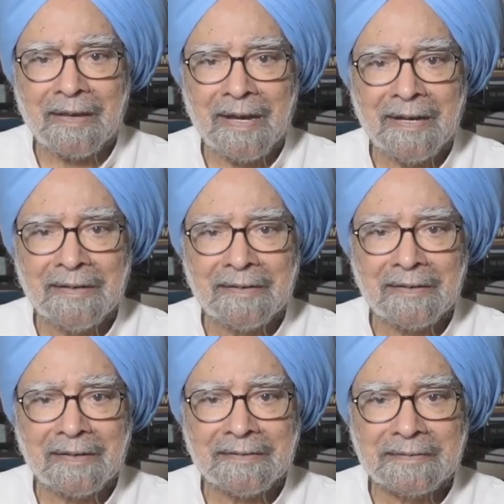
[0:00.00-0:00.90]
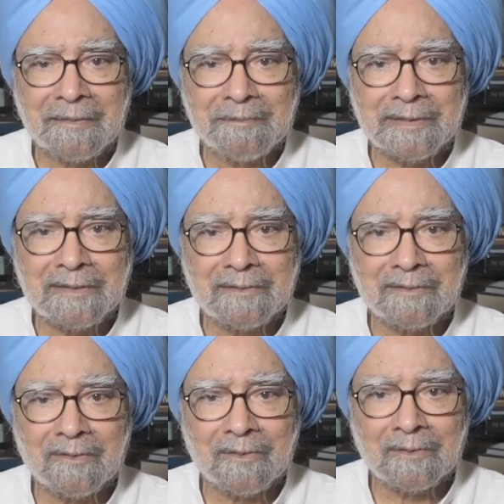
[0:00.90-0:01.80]
and consumption
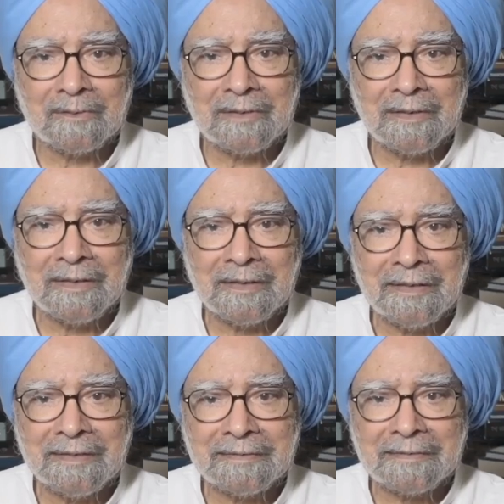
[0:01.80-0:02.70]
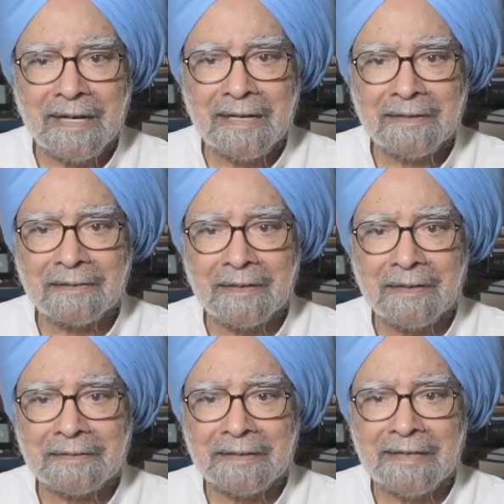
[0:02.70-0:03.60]
growth is at an
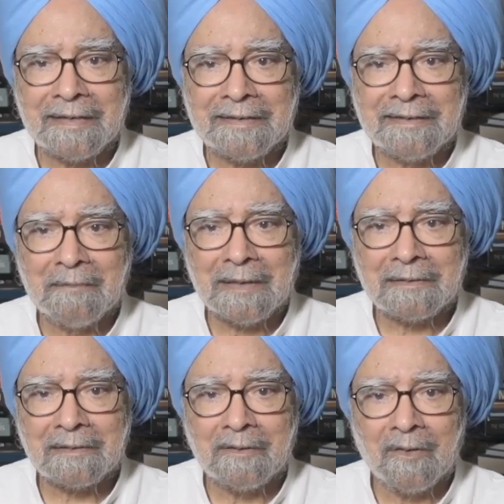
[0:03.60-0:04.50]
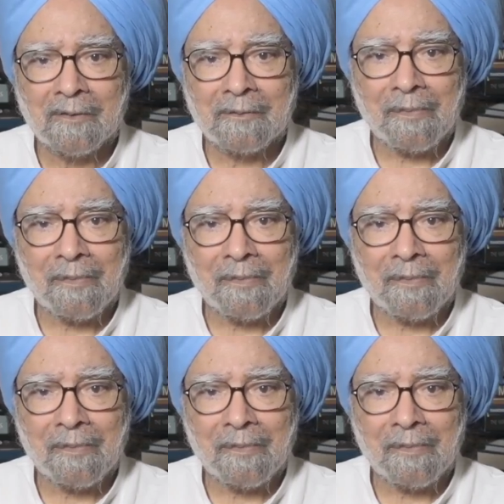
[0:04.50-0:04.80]
18-month low.